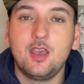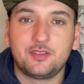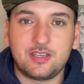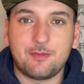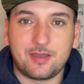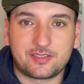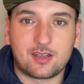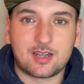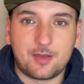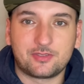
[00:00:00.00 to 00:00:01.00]

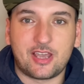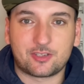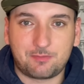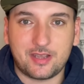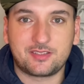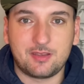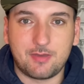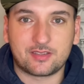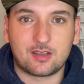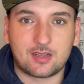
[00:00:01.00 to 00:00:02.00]
zdmbets.com slash picks,
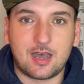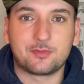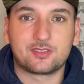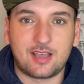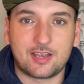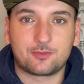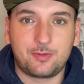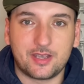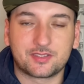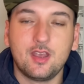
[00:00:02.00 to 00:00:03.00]
zdmbets.com slash
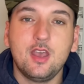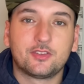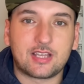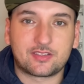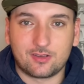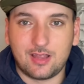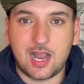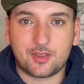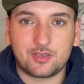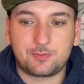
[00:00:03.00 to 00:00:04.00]
picks. So guys, go
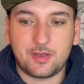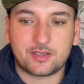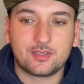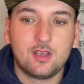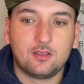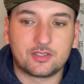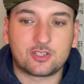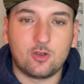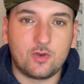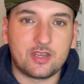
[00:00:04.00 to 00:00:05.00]
lock in those picks. Let's
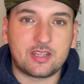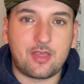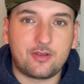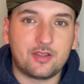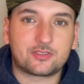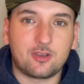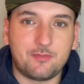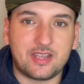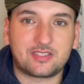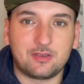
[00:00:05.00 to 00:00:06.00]
go win together today. Let's go
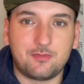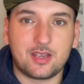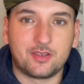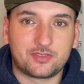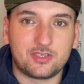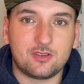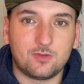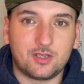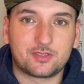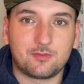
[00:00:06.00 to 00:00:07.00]
make some money. I'll see you
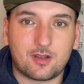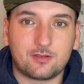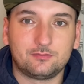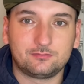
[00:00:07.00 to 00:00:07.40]
all tomorrow.